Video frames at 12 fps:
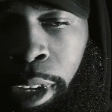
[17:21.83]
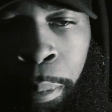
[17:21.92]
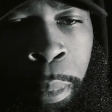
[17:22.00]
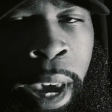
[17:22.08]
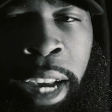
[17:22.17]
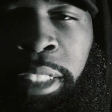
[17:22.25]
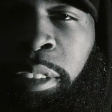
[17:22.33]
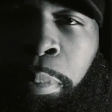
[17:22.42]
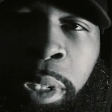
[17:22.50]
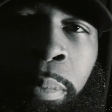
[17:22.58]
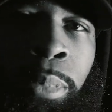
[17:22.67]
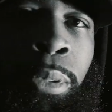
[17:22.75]
a mass of
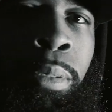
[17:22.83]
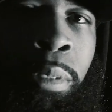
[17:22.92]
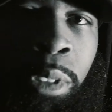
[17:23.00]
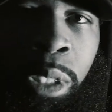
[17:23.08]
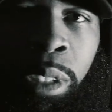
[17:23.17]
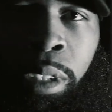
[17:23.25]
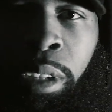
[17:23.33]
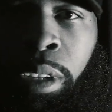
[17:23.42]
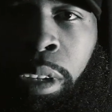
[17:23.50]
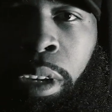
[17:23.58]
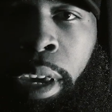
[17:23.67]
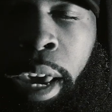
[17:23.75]
people.
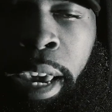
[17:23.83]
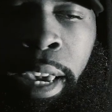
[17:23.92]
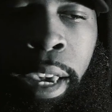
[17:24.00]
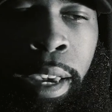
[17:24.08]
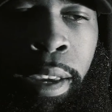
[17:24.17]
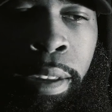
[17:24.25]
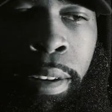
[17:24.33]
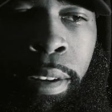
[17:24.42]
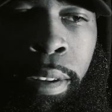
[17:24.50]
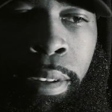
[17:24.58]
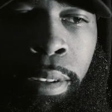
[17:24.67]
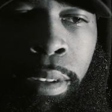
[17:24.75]

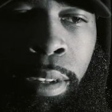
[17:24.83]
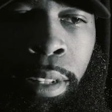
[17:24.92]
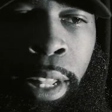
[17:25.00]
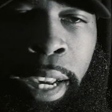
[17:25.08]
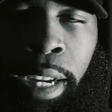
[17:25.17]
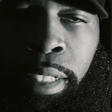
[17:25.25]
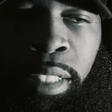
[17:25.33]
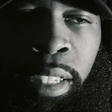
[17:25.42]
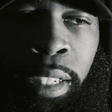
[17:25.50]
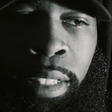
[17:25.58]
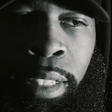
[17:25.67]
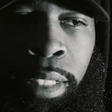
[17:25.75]
And like I
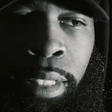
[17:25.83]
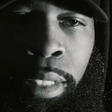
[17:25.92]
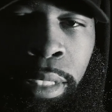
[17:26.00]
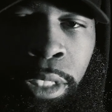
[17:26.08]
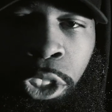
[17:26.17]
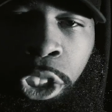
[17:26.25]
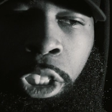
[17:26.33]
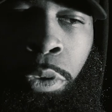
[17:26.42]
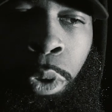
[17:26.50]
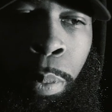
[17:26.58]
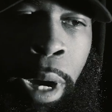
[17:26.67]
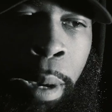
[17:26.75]
said, this is a
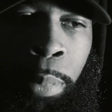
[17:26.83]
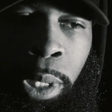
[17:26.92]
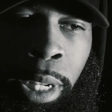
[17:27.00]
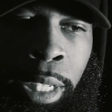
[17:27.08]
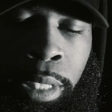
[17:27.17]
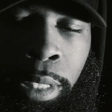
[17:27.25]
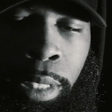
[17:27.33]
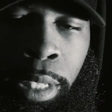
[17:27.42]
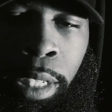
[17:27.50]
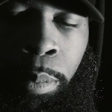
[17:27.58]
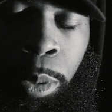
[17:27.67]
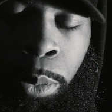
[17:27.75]
general population
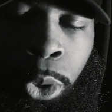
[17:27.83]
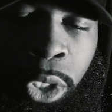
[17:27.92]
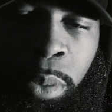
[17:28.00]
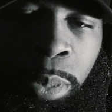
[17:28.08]
thing, but more